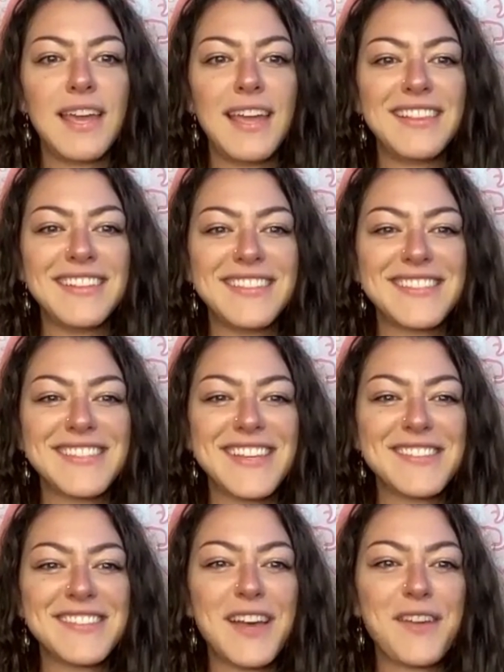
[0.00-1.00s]
Caitlin
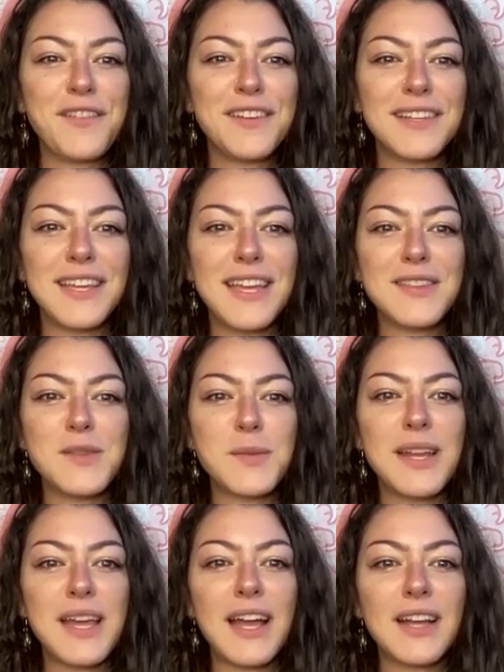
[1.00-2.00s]
says, definitely, it's
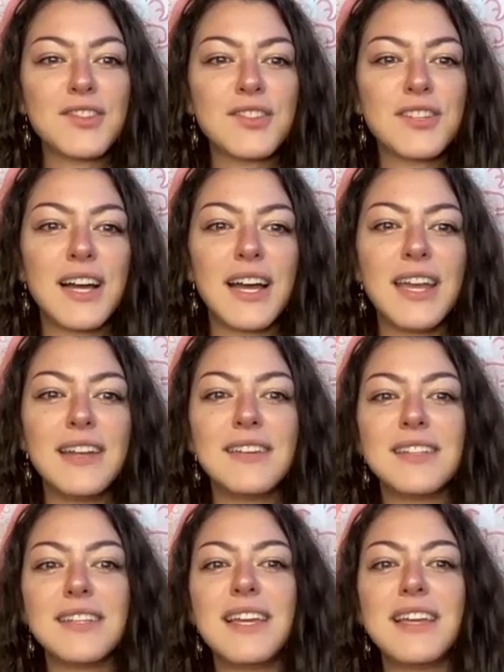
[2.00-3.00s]
been extra
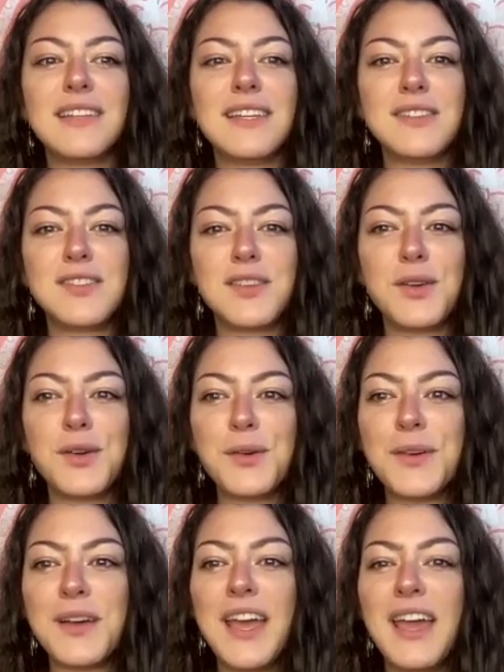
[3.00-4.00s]
heightened lately
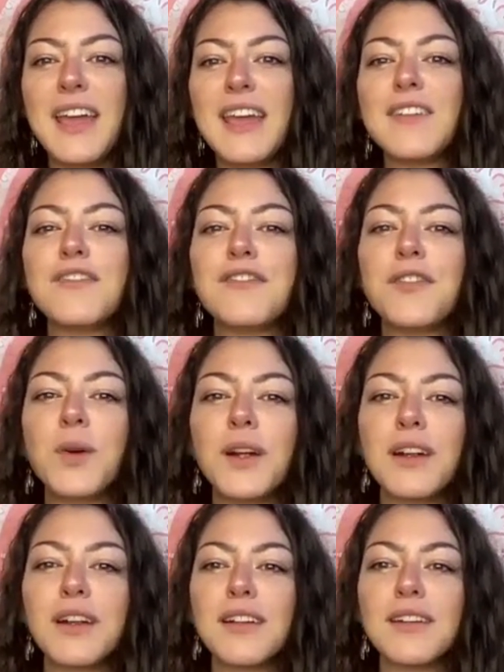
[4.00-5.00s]
too. And
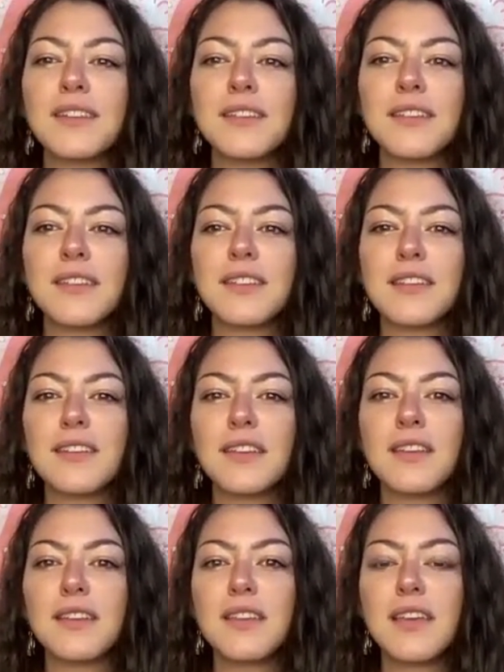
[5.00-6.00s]
for
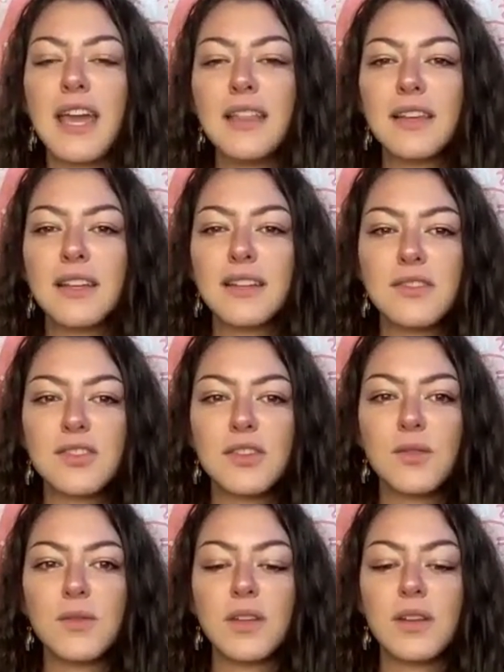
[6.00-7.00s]
Caitlin
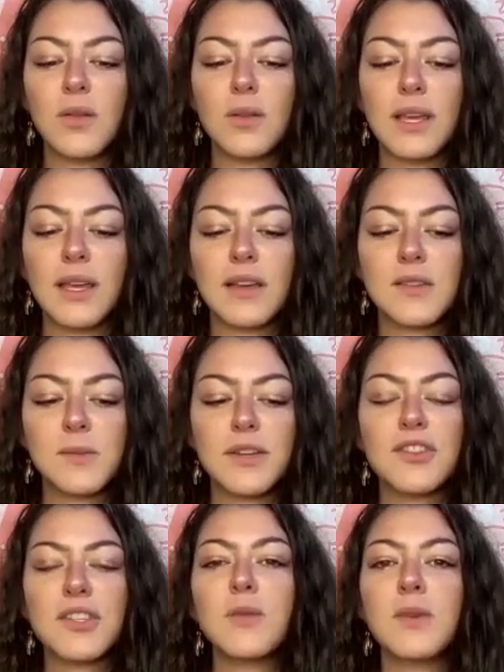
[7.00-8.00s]
too, you know, like,
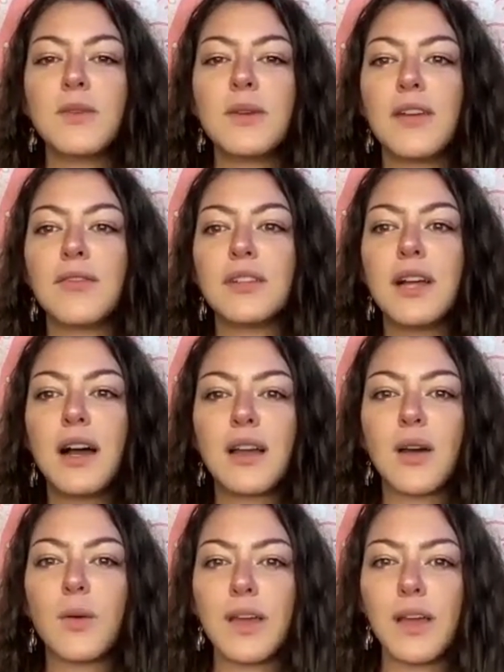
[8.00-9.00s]
especially when you have a lot
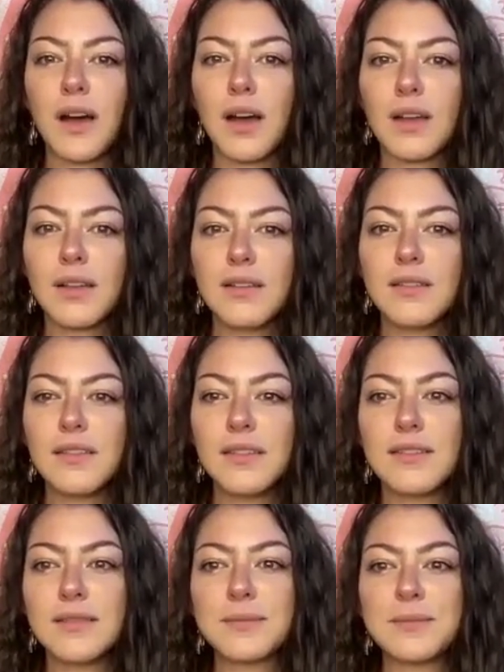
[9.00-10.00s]
going on,
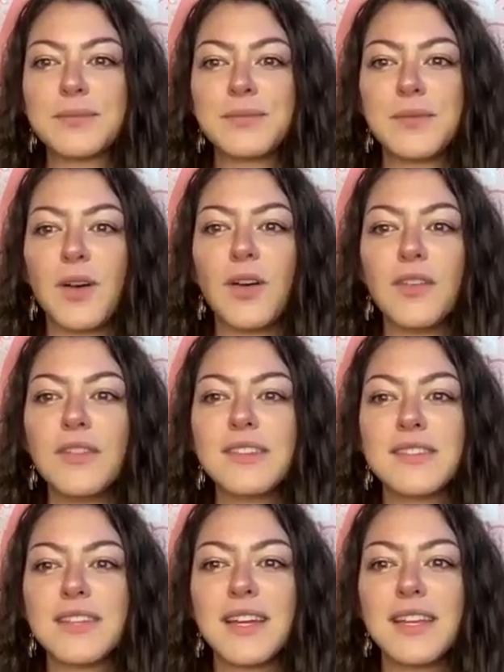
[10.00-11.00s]
all of a
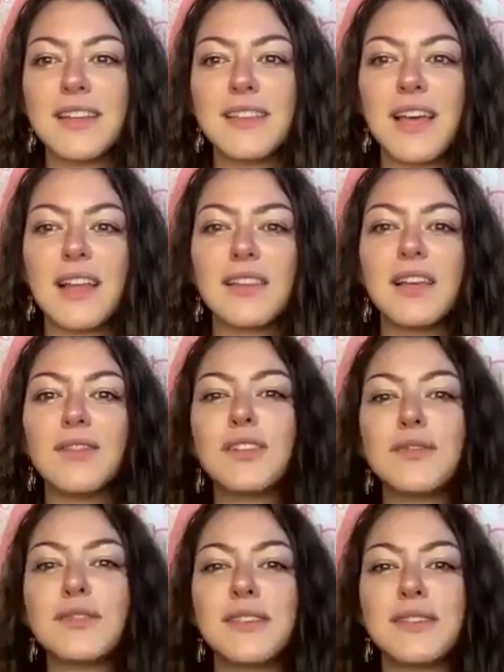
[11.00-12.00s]
sudden that
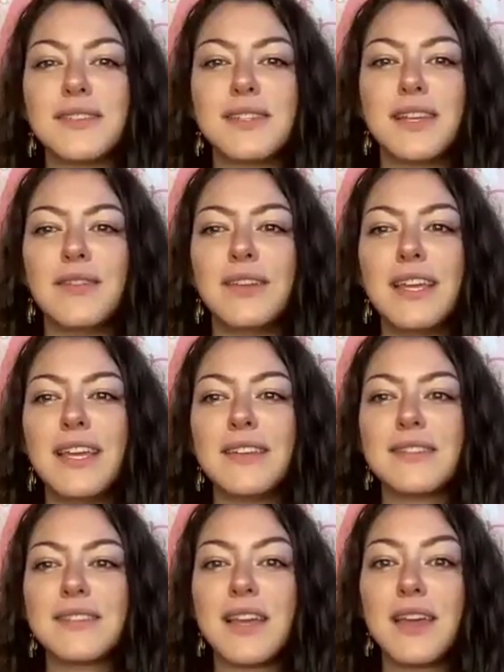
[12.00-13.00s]
level of sensitivity
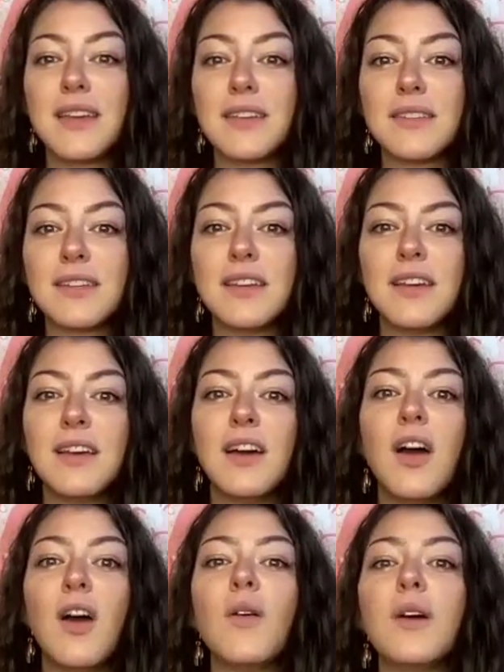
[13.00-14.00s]
is like,
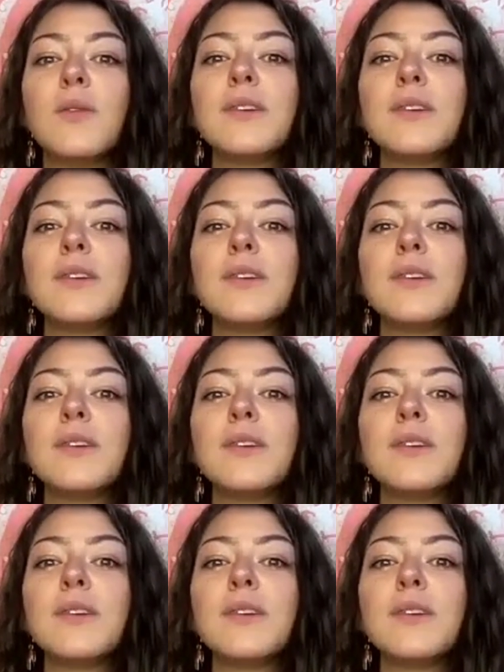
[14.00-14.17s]
oh, it